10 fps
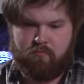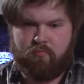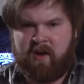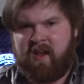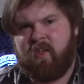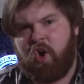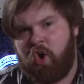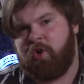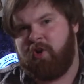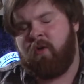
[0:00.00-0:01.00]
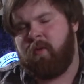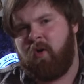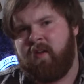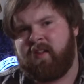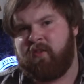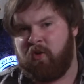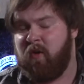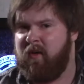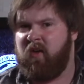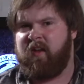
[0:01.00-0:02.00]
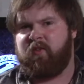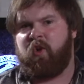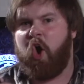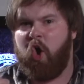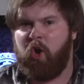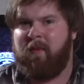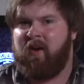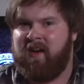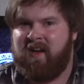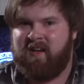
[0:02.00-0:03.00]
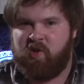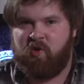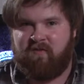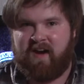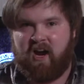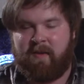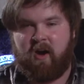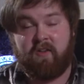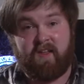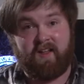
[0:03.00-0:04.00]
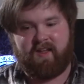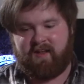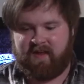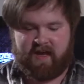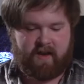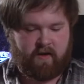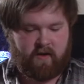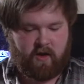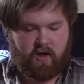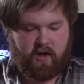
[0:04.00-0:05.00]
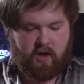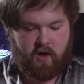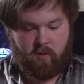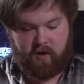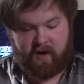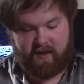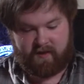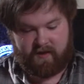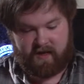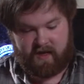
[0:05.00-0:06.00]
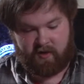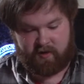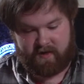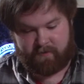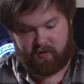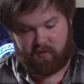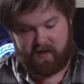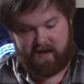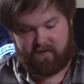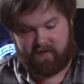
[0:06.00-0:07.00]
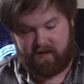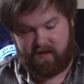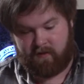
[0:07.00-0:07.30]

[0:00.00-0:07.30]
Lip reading: bringing the hurt to your opponents. Like, their abilities are all about getting additional firepower, things like that. Whereas the Interceptor, we have the